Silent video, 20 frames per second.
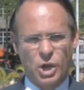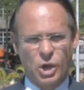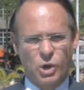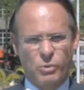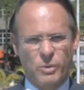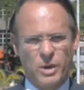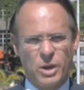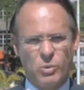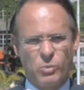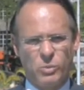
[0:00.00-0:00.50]

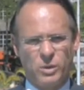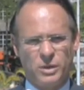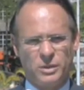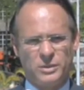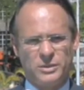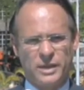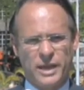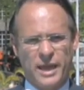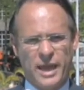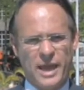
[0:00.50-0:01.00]

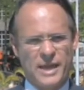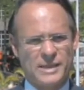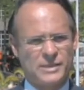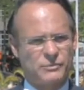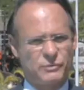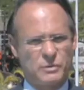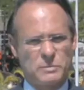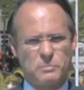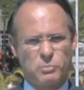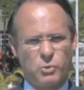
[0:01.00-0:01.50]
Greenwood
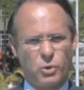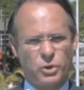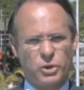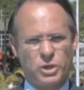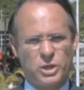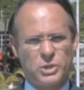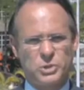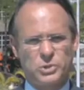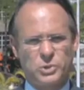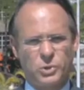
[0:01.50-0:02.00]
has
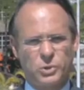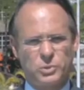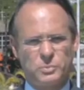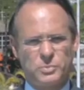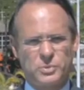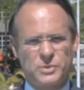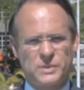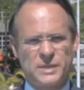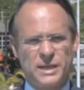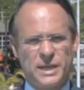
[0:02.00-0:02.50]
reportedly told
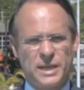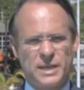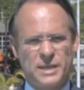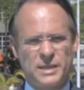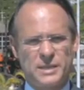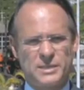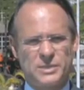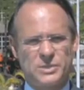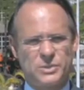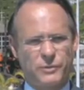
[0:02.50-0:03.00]

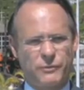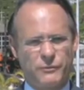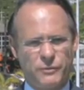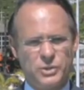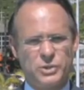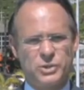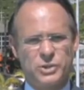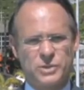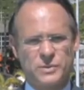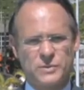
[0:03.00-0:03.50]
Brazilian
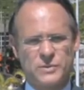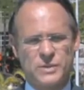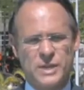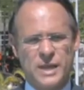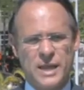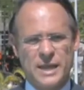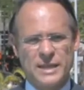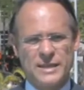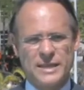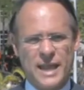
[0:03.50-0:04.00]
officials
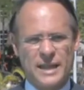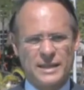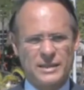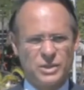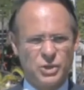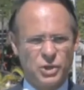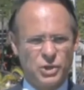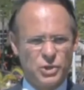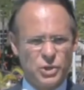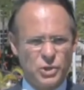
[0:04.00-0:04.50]
that
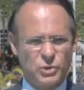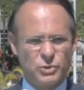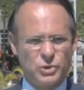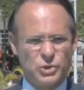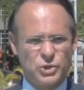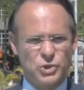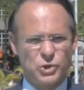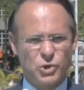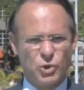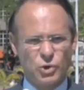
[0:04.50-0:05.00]
the new
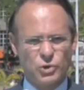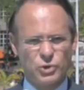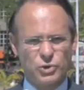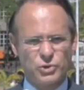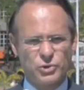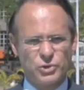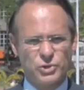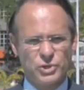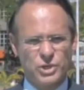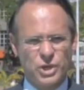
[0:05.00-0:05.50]

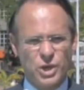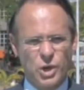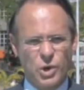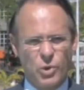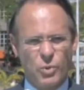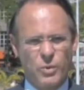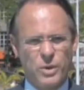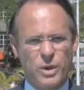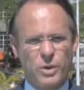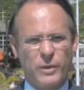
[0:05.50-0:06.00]
disclosures
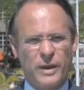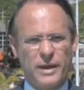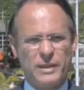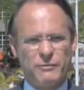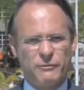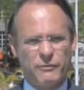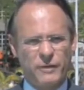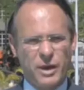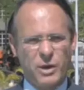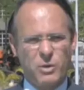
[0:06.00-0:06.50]
will
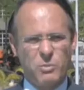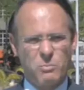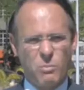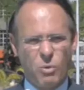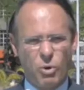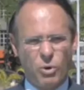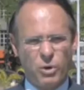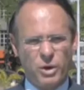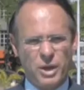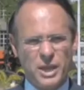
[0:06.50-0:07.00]
unveil
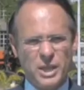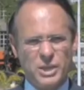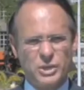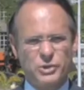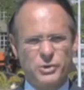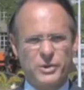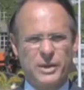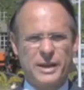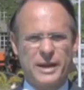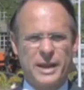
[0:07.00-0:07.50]
more
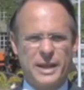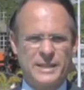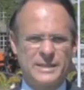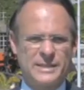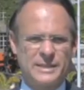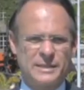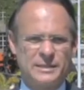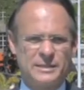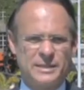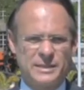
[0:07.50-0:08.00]

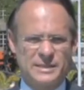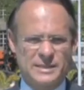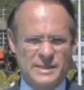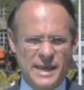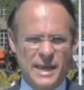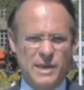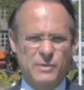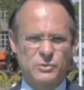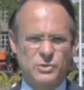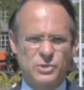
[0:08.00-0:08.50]
intricate
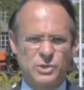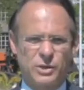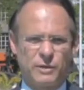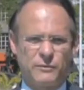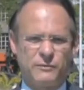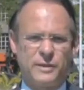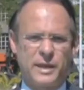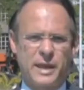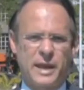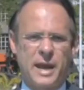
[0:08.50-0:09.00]
details
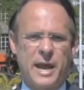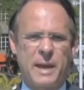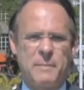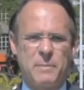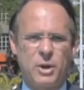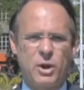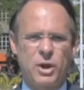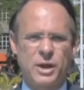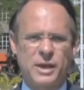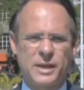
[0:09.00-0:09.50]
of the
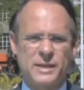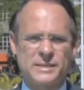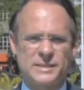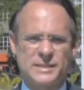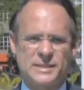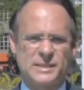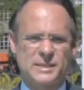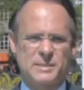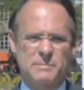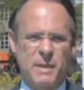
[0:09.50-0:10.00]
America's
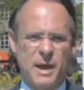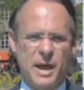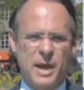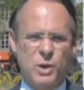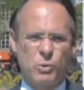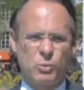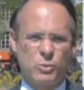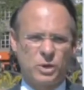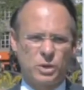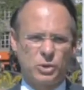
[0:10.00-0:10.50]

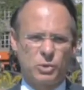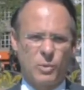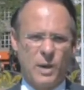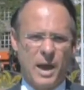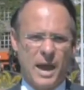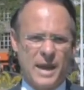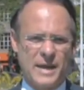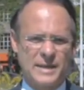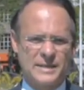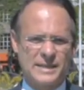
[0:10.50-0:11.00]
spy
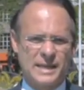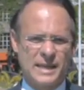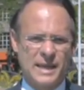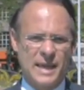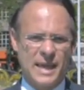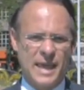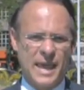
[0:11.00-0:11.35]
worldwide